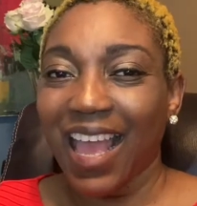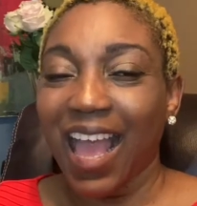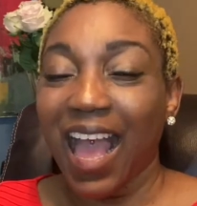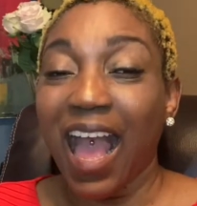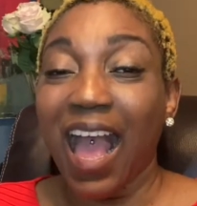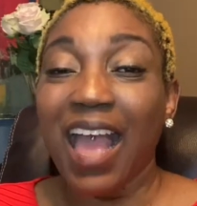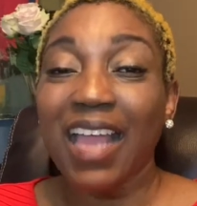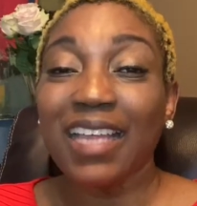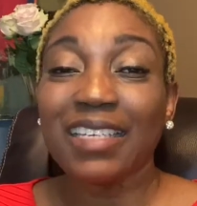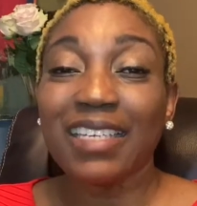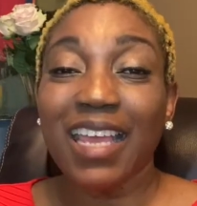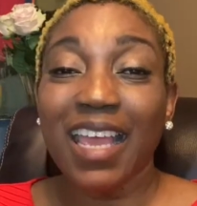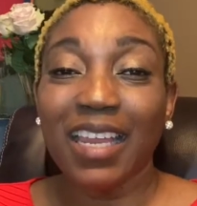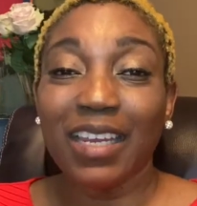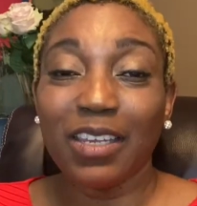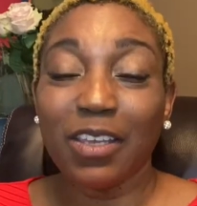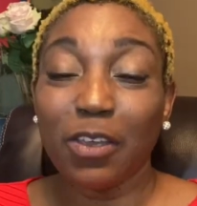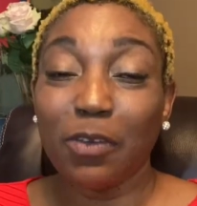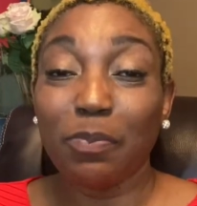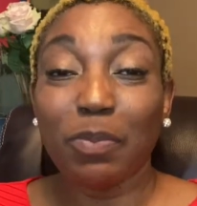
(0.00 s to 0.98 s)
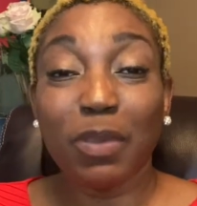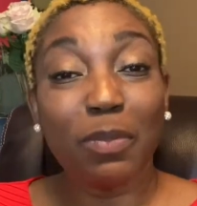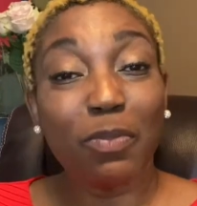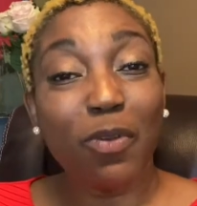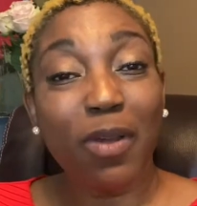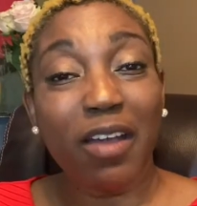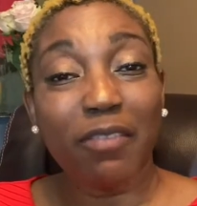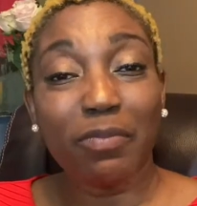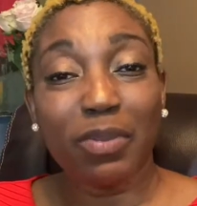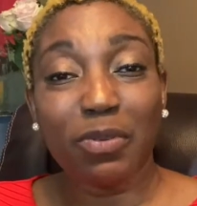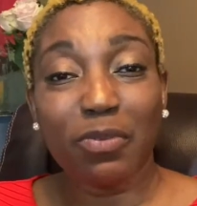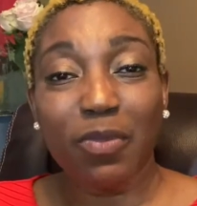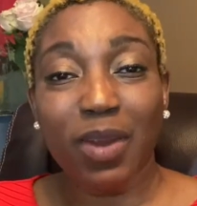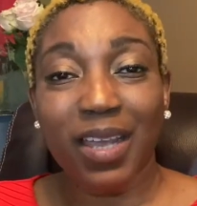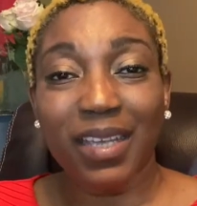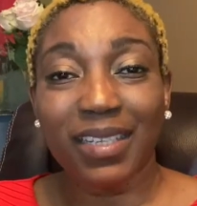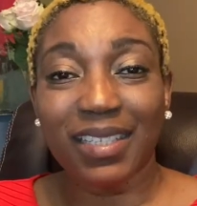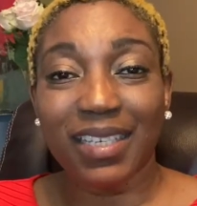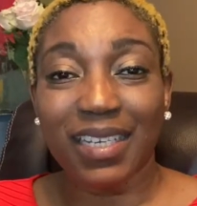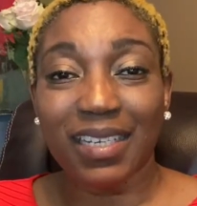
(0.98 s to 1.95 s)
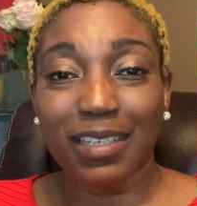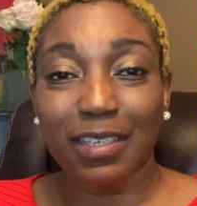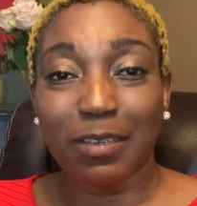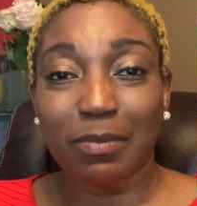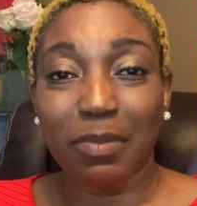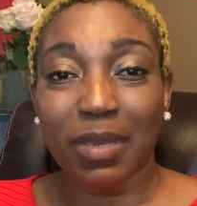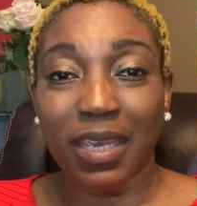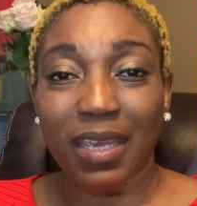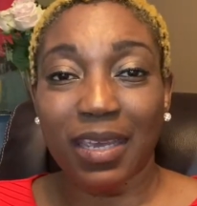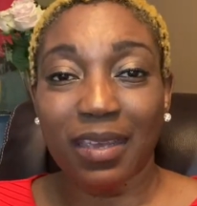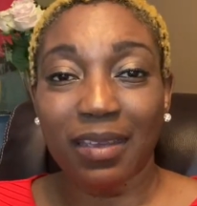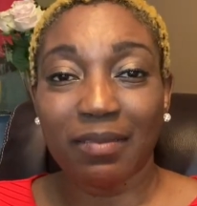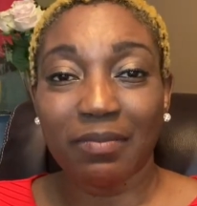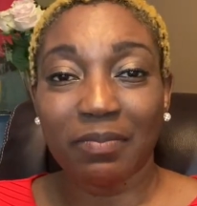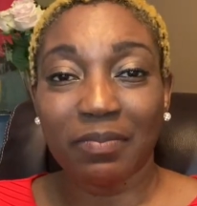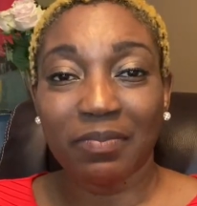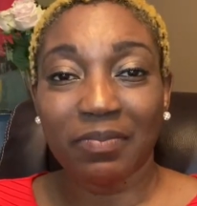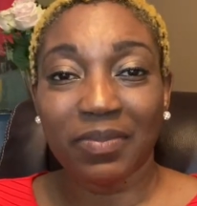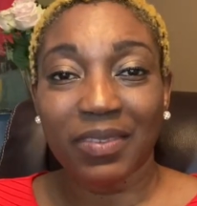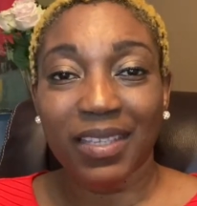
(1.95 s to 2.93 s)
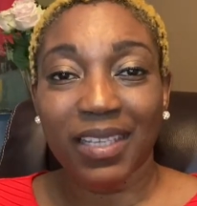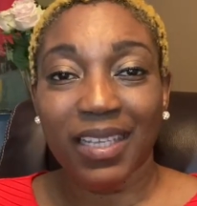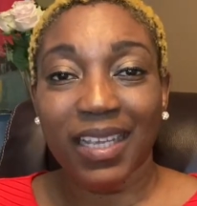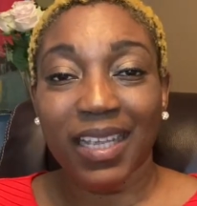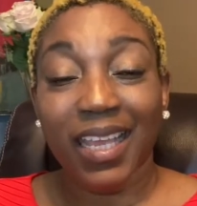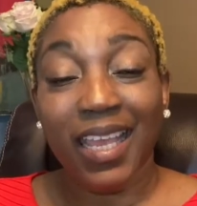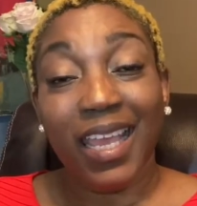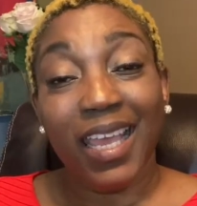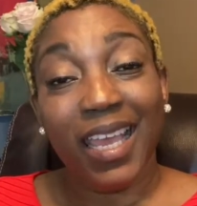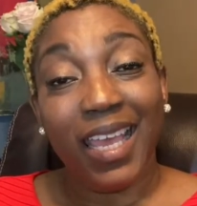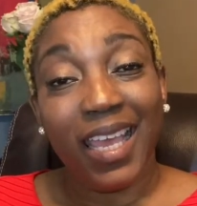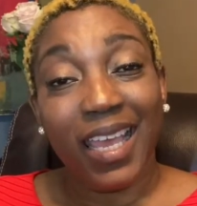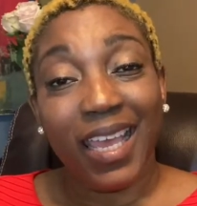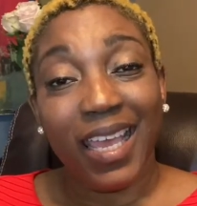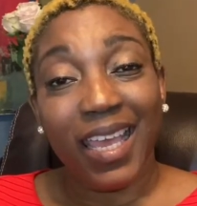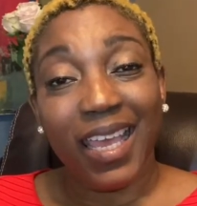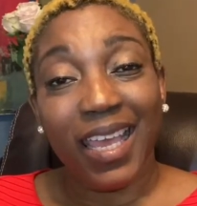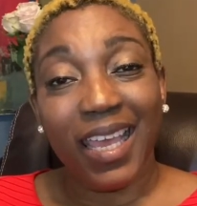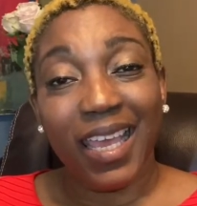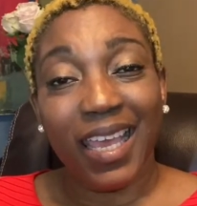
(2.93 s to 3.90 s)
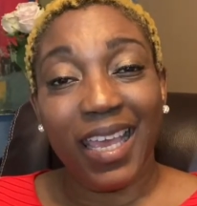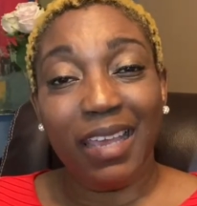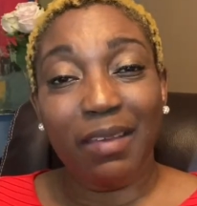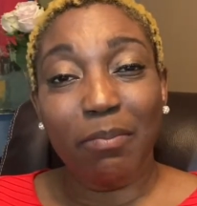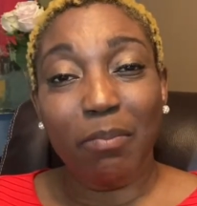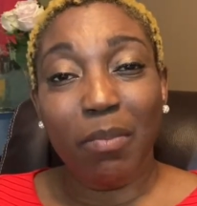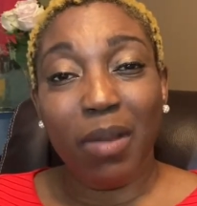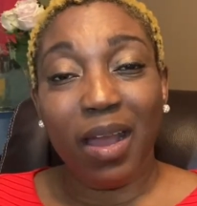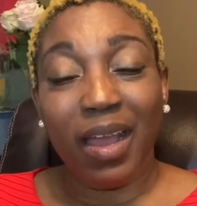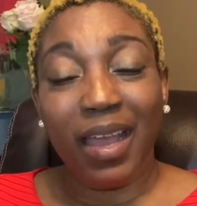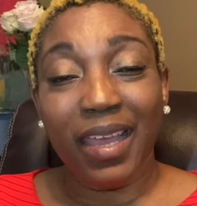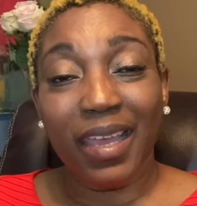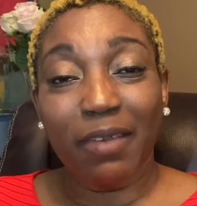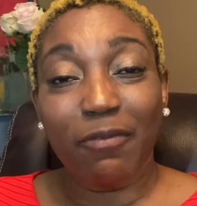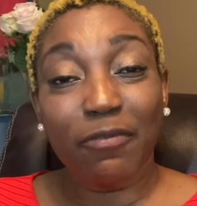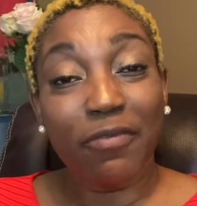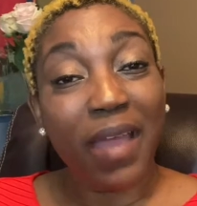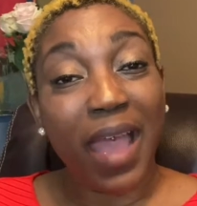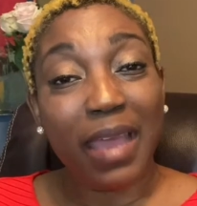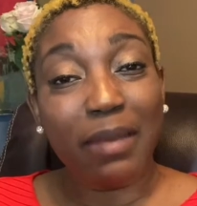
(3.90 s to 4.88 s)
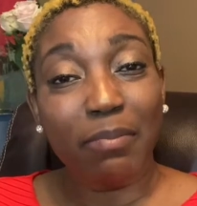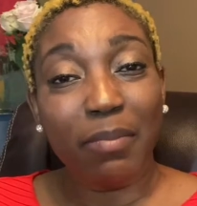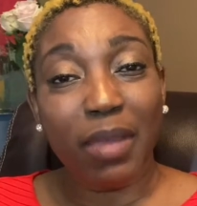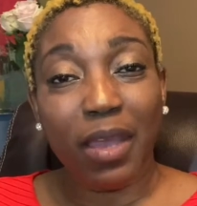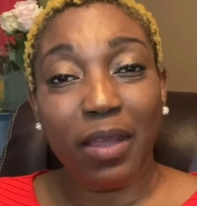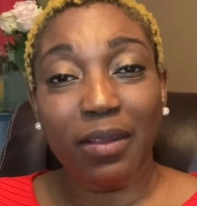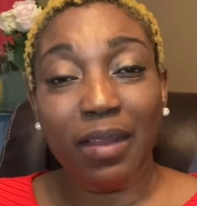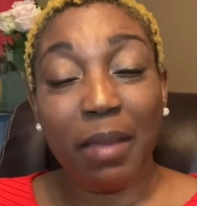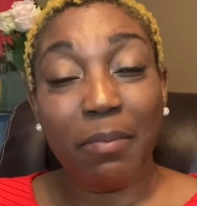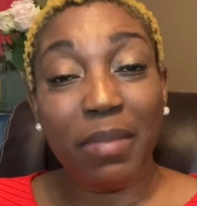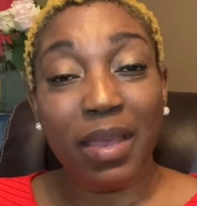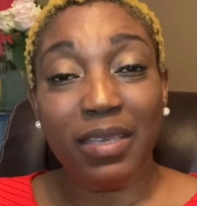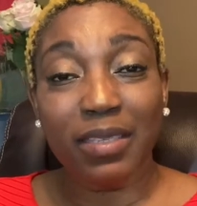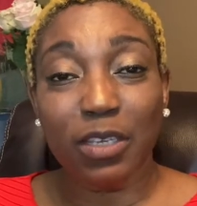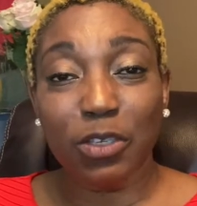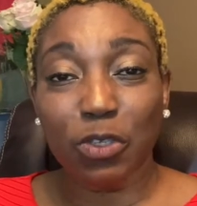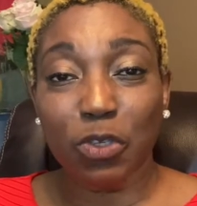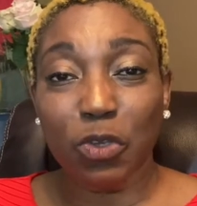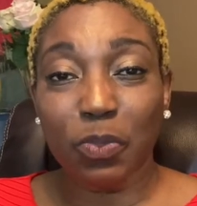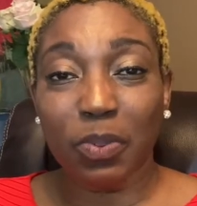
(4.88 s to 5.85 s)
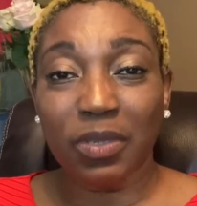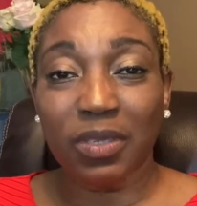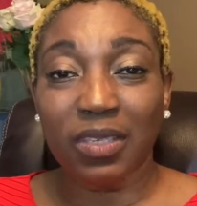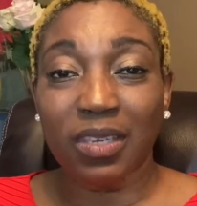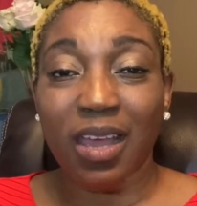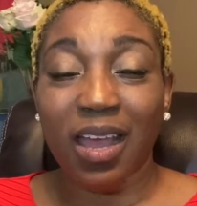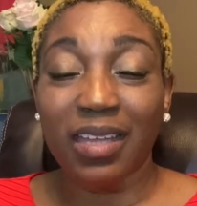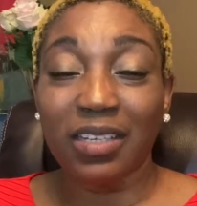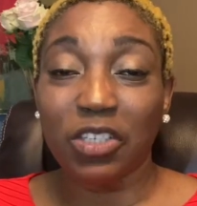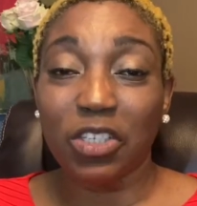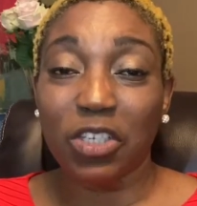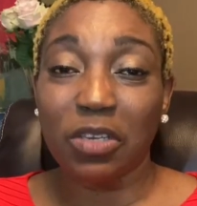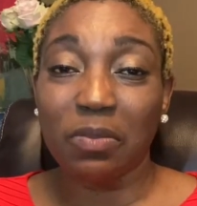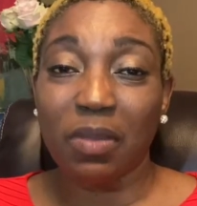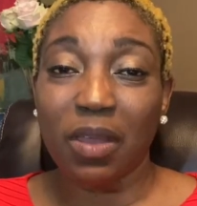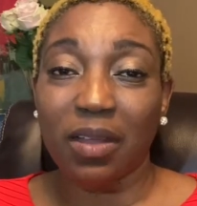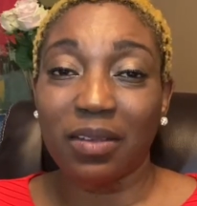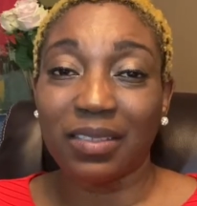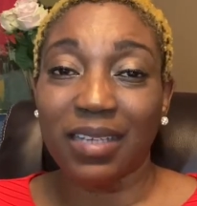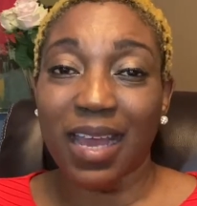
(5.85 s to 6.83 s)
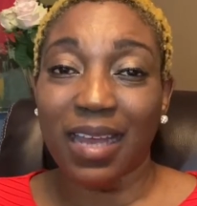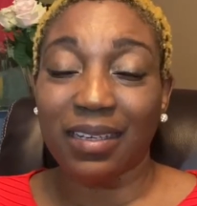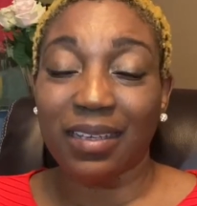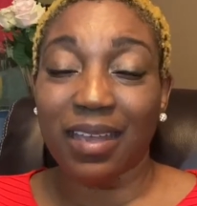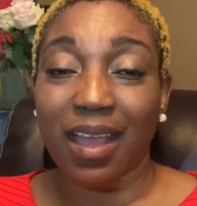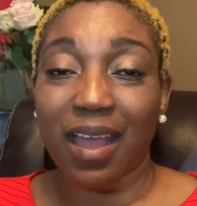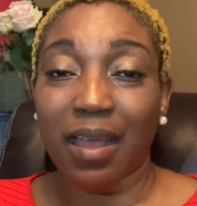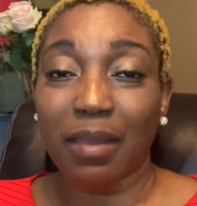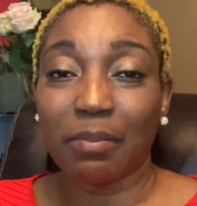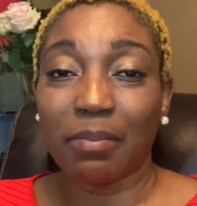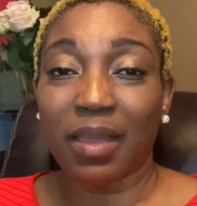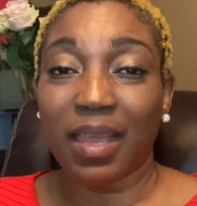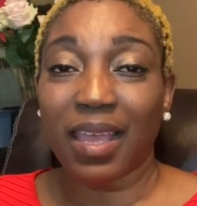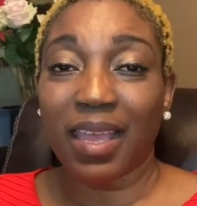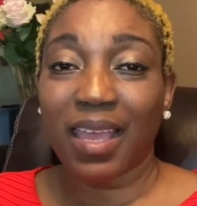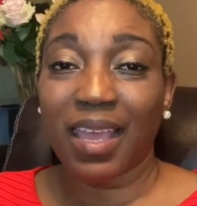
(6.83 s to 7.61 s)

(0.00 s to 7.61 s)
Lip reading: I tell you, people have been writing to me in my fan mail, amezesuperstar@gmail.com.